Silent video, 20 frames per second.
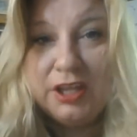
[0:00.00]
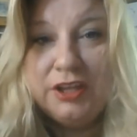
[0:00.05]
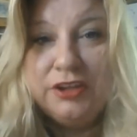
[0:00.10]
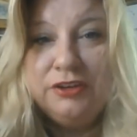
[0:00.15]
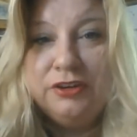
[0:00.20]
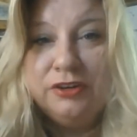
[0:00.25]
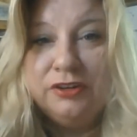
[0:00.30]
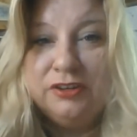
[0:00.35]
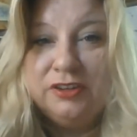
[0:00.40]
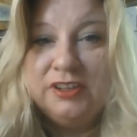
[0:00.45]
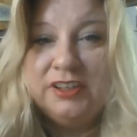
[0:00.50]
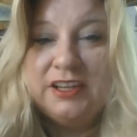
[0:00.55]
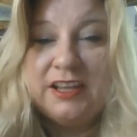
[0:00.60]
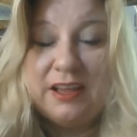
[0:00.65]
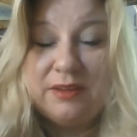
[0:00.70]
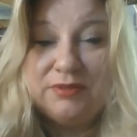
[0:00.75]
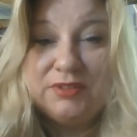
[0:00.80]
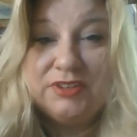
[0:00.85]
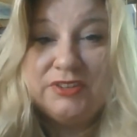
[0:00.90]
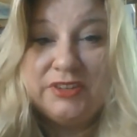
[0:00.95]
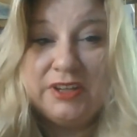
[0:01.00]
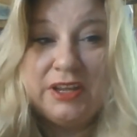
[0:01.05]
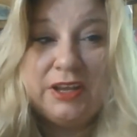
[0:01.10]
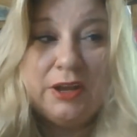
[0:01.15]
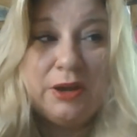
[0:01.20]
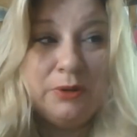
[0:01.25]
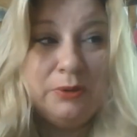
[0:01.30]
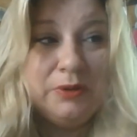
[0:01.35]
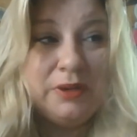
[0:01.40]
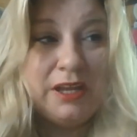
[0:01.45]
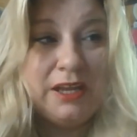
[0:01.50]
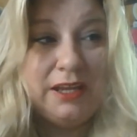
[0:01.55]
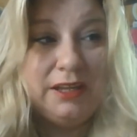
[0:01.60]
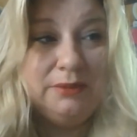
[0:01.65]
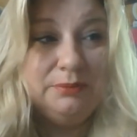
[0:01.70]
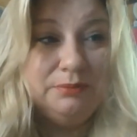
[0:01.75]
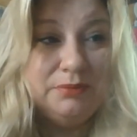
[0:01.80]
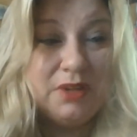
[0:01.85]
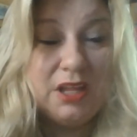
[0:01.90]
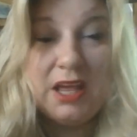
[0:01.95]
You're gonna have to say, okay,
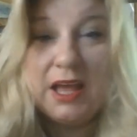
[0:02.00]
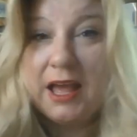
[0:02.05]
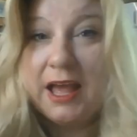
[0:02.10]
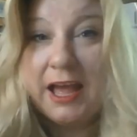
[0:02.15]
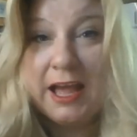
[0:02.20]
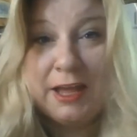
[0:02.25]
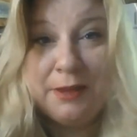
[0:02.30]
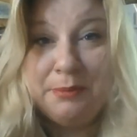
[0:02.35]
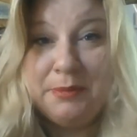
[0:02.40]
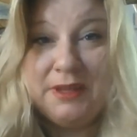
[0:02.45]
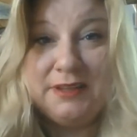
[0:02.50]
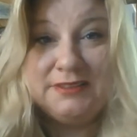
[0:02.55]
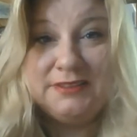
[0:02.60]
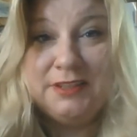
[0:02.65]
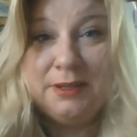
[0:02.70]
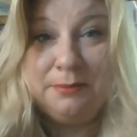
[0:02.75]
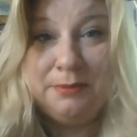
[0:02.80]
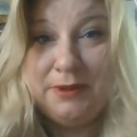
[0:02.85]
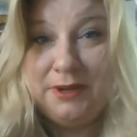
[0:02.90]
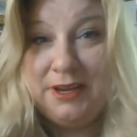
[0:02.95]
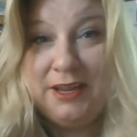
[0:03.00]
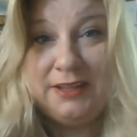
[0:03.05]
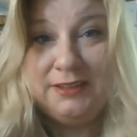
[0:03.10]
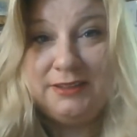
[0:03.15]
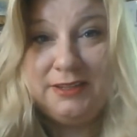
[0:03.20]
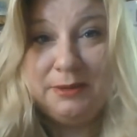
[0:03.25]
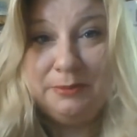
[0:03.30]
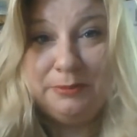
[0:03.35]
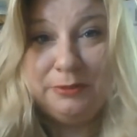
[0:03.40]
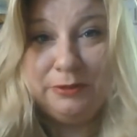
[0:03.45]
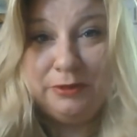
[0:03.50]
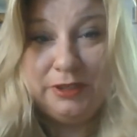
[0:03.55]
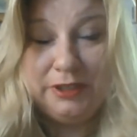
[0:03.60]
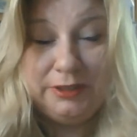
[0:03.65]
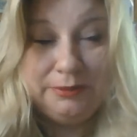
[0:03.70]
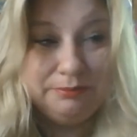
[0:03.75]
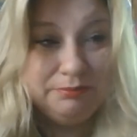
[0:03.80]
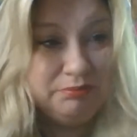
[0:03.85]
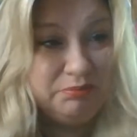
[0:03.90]
I messed up on that temporary.